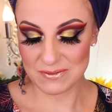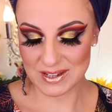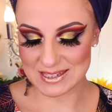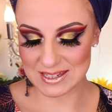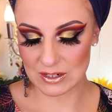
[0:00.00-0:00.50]

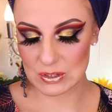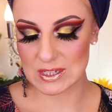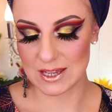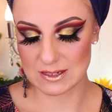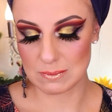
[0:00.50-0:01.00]
face
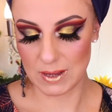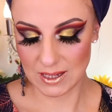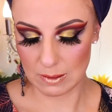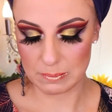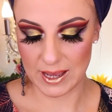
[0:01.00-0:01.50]
stickers and
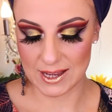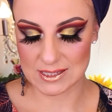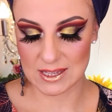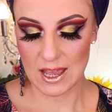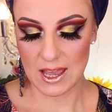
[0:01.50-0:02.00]
makeup
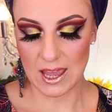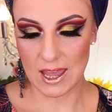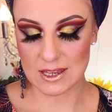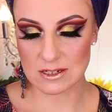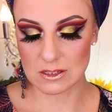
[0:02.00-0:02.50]
bags.
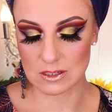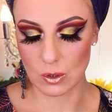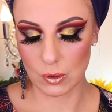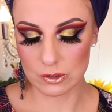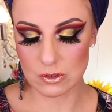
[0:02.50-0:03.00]
And the
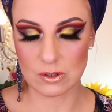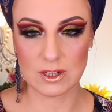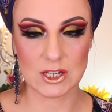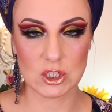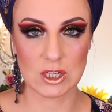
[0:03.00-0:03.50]
whole
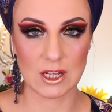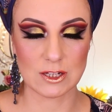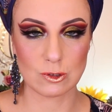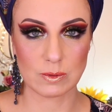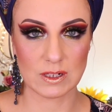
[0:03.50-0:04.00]
collection,
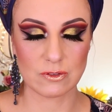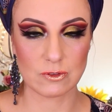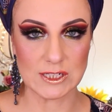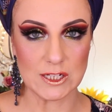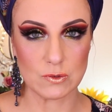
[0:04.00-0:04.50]
I do believe,
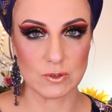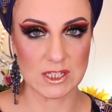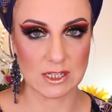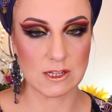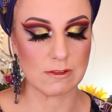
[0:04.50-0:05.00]
retails for
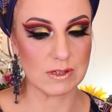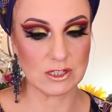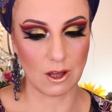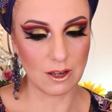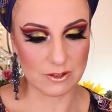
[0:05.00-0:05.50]

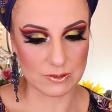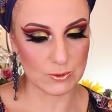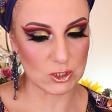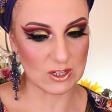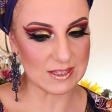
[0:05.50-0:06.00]
$63,
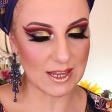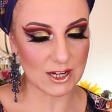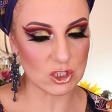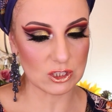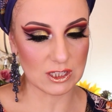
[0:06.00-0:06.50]
which is
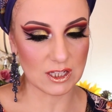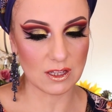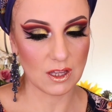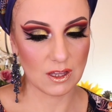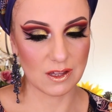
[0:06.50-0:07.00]

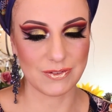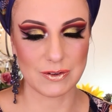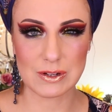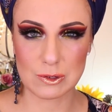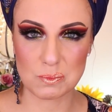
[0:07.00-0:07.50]
actually a
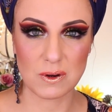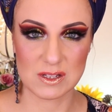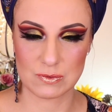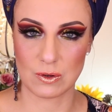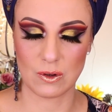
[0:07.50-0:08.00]
very good
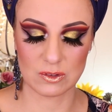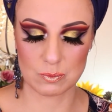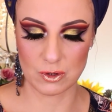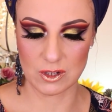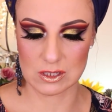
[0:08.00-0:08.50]
price for all the
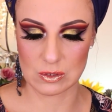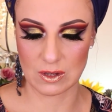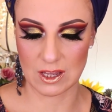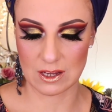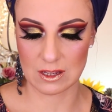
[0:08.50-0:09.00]
products you're
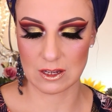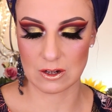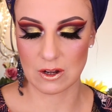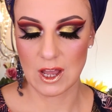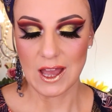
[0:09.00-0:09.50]
getting
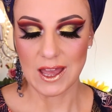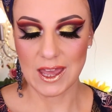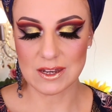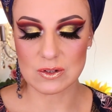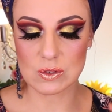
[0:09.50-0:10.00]
here.
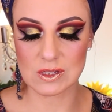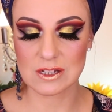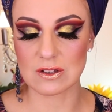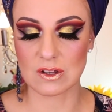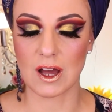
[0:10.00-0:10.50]
And also
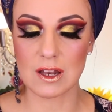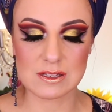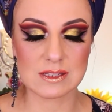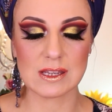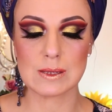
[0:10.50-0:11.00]
here, the
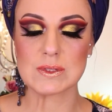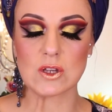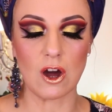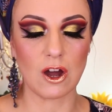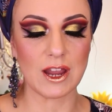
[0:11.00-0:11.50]
color schemes
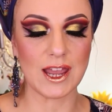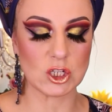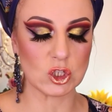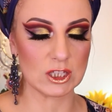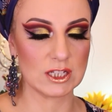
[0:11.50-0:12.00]
are
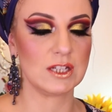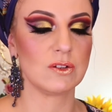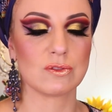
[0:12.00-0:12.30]
actually